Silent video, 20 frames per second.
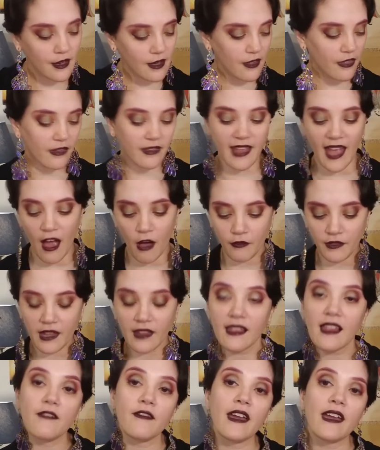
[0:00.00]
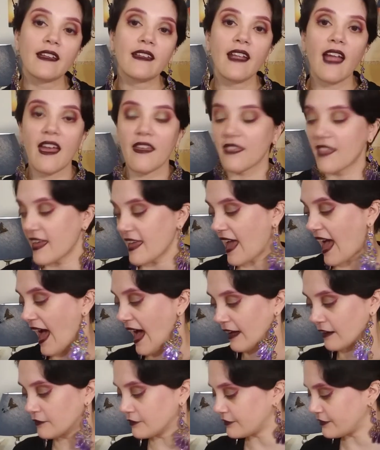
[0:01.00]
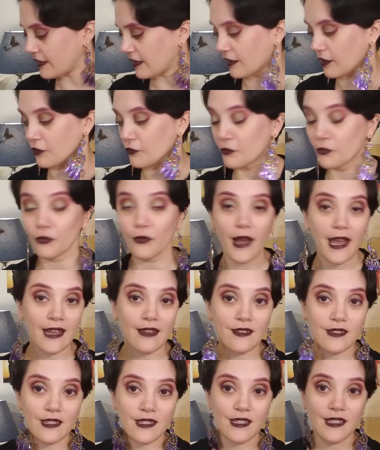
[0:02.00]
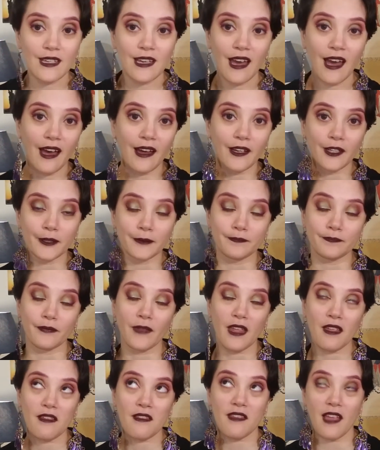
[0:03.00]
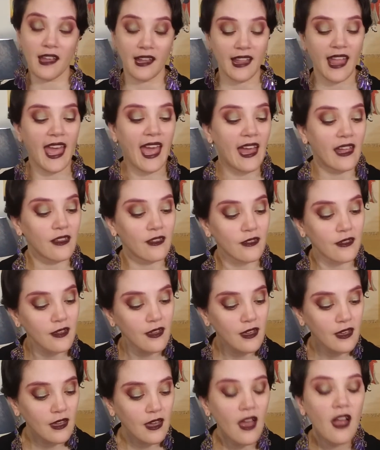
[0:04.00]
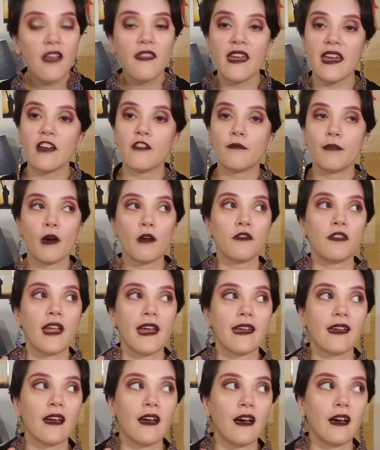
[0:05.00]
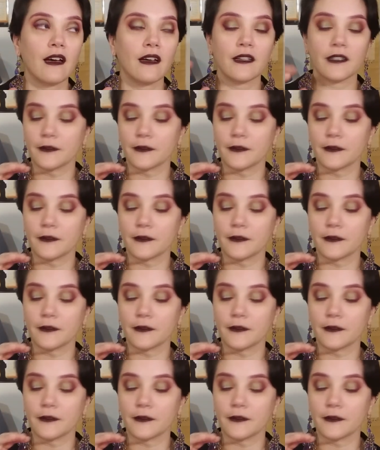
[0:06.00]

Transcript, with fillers: the town they live in, and they have great um, secondhand. They have both like uh,